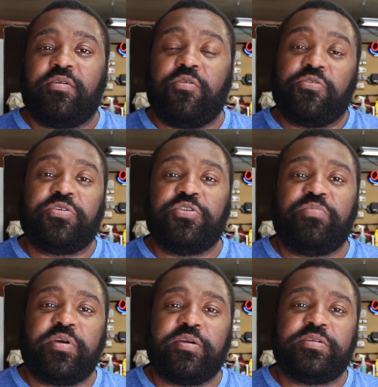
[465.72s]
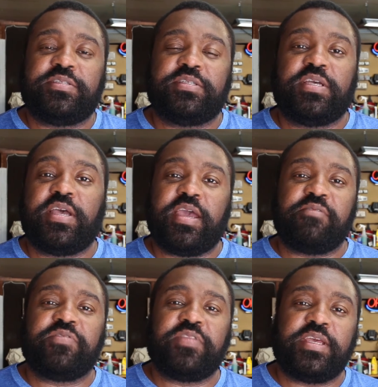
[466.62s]
ordered new parts.
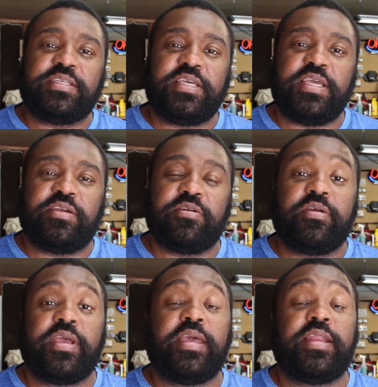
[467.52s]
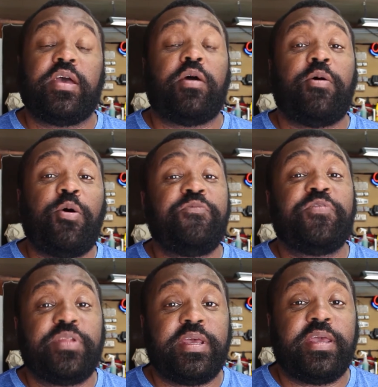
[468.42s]
Everything is here, and
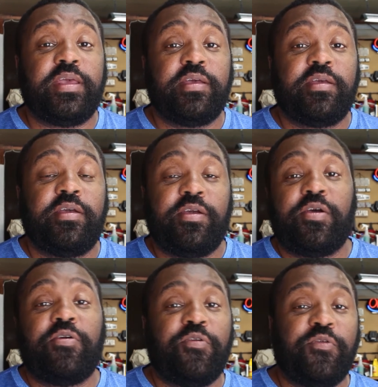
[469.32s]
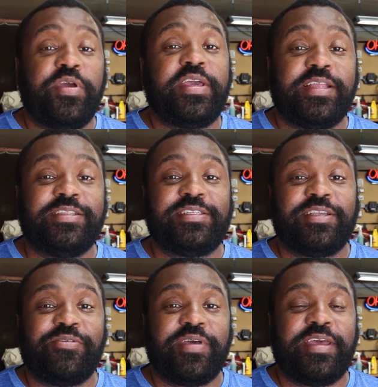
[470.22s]
hopefully we can
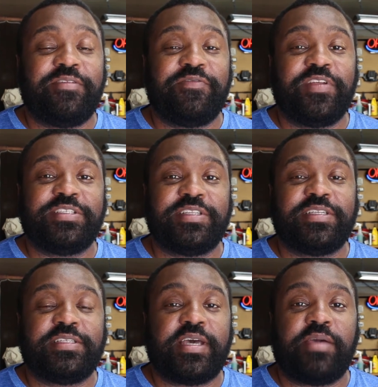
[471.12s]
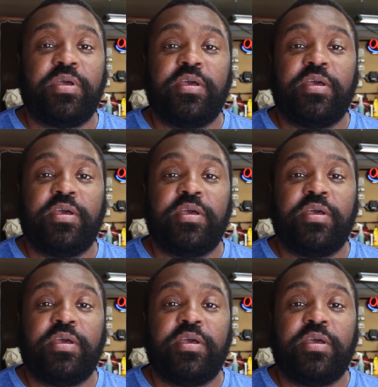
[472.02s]
go ahead and finish it this time.